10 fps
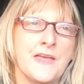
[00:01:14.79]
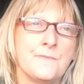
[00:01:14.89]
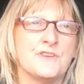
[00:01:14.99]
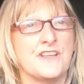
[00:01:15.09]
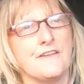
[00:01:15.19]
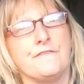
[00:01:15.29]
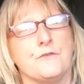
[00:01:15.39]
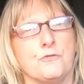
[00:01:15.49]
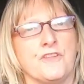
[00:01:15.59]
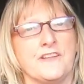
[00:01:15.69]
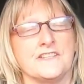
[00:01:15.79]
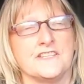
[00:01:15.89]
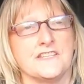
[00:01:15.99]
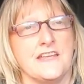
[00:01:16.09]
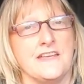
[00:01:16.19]
because I feel
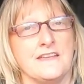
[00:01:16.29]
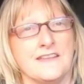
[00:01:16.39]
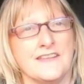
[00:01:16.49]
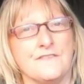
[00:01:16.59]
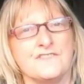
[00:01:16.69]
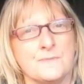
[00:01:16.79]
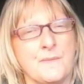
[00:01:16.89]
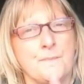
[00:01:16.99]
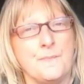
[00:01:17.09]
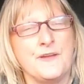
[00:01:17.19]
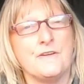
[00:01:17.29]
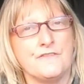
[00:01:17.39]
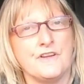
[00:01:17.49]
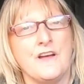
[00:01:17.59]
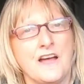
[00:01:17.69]
that it gives them a bit of
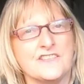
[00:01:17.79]
a